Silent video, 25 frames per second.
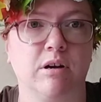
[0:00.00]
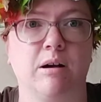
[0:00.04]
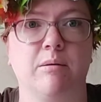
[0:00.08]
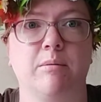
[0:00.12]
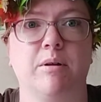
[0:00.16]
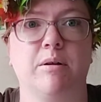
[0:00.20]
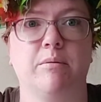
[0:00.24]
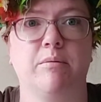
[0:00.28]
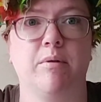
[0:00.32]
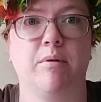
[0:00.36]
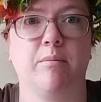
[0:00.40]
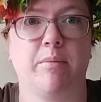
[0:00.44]

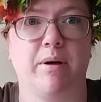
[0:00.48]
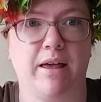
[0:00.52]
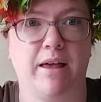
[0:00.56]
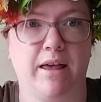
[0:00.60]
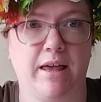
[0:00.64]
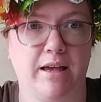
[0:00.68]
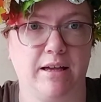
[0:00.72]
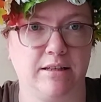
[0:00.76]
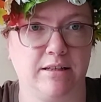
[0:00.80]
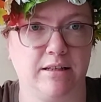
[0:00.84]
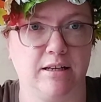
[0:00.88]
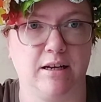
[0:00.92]
I'm going to wear my
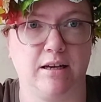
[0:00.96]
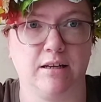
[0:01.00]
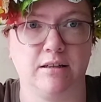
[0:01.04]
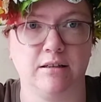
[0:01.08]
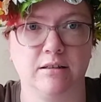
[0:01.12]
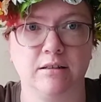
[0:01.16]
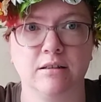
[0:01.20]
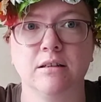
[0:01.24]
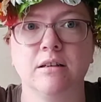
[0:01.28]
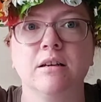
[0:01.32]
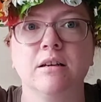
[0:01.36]
hair down.